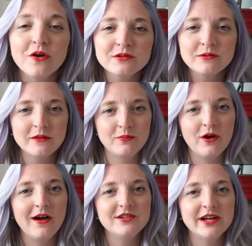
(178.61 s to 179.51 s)
Those were the
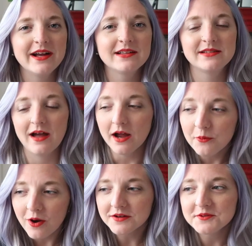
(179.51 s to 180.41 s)
projects. I
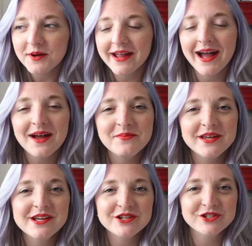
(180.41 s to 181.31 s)
walked away
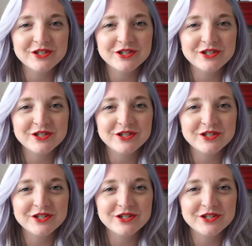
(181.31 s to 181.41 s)
happy,